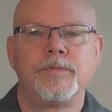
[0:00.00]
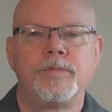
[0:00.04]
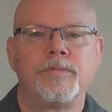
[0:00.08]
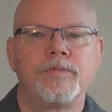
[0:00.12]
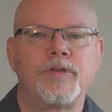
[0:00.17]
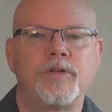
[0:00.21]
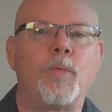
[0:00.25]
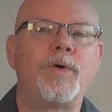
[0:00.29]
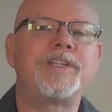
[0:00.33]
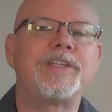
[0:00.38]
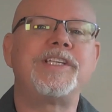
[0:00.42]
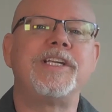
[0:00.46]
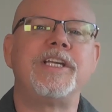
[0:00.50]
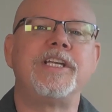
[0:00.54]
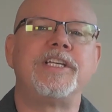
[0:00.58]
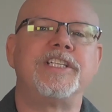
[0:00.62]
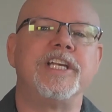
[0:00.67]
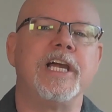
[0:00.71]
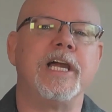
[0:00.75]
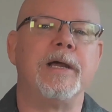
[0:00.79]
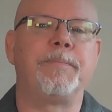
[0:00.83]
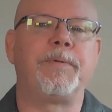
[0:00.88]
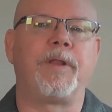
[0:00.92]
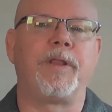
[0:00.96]
So what's an
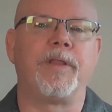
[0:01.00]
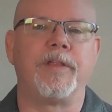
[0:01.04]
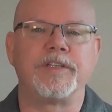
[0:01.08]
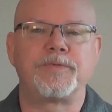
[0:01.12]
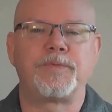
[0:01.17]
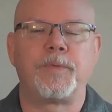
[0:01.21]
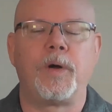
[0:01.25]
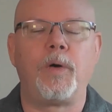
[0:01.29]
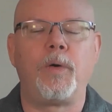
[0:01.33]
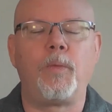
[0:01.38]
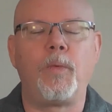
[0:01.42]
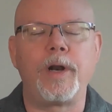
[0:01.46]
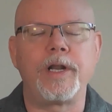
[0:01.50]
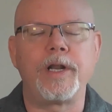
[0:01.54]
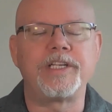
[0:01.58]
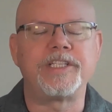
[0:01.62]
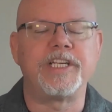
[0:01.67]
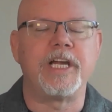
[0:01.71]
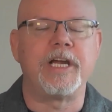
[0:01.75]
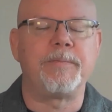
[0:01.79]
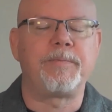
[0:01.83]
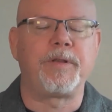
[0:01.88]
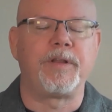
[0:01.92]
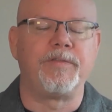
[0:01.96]
example of this? Well, one
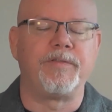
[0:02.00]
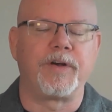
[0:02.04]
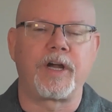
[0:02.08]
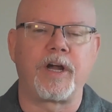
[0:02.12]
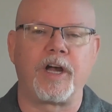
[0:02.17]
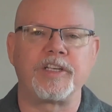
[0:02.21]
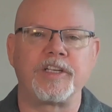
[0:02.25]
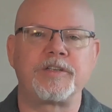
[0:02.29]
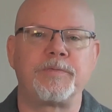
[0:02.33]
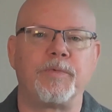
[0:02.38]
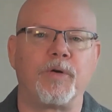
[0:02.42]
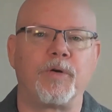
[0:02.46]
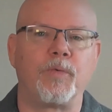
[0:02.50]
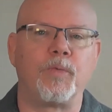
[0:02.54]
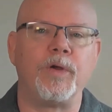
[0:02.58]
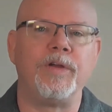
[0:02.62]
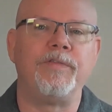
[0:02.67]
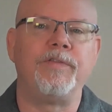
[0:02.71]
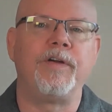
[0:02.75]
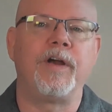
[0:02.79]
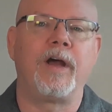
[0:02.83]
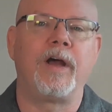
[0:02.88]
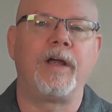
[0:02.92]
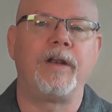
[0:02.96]
example of a customer
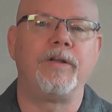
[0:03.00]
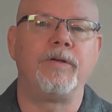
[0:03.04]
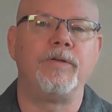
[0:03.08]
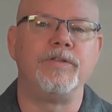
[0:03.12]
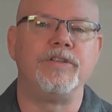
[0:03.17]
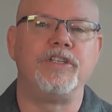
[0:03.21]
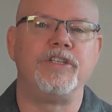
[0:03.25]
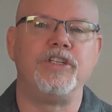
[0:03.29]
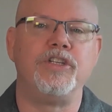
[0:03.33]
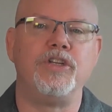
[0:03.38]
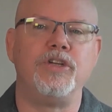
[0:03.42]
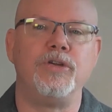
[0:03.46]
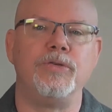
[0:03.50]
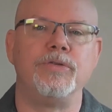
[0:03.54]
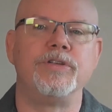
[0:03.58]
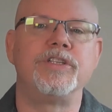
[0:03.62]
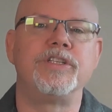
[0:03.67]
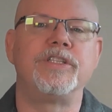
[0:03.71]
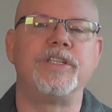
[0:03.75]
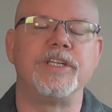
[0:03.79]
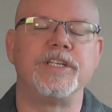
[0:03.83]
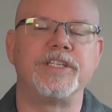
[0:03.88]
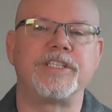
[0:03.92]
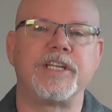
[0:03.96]
we've had who's
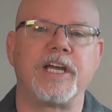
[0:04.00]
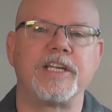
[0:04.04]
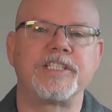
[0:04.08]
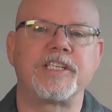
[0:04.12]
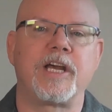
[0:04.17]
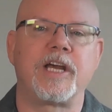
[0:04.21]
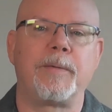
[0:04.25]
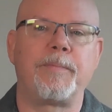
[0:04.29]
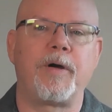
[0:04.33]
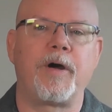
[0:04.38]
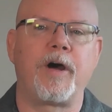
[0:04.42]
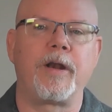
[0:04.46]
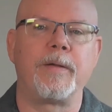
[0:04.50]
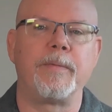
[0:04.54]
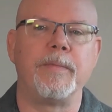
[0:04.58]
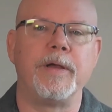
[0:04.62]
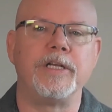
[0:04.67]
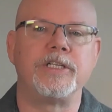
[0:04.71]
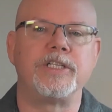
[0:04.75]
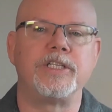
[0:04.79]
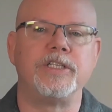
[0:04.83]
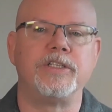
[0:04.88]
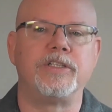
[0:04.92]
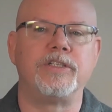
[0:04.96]
used this desktop
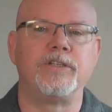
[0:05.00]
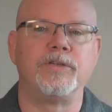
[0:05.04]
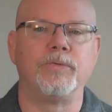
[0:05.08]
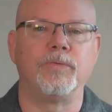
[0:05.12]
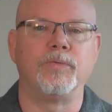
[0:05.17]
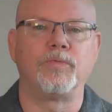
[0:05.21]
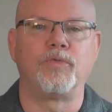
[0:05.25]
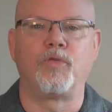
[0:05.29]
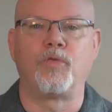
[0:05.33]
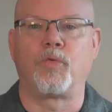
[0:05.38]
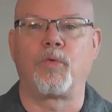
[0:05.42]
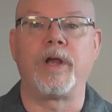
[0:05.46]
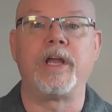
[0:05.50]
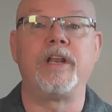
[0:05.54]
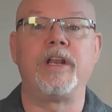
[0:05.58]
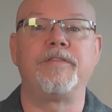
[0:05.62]
automation to great